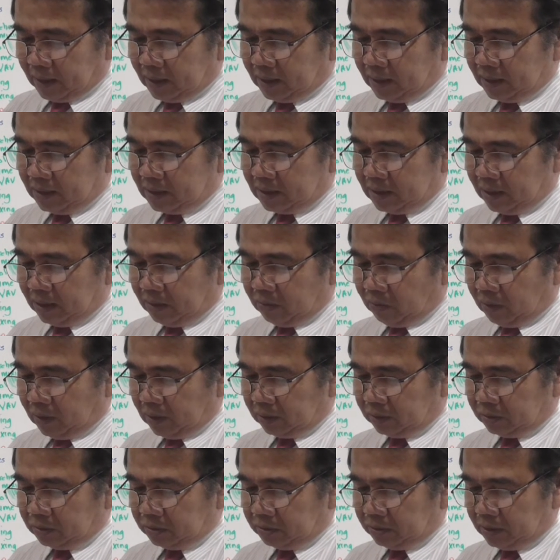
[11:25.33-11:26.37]
is
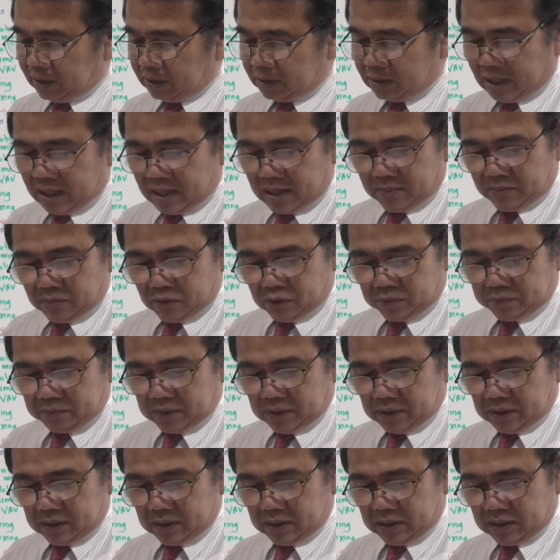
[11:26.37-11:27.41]
equal to the sum of
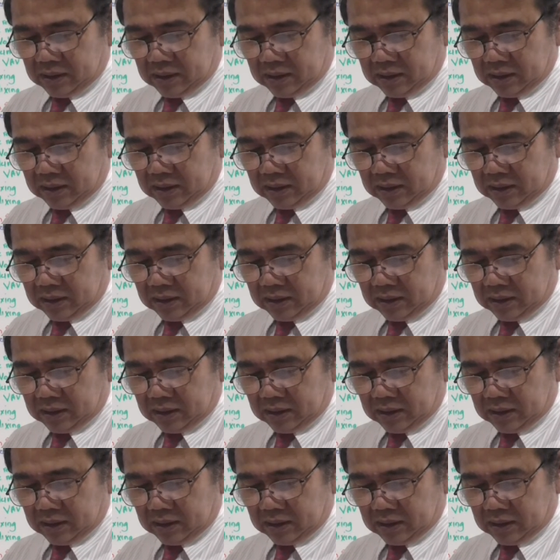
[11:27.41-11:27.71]
the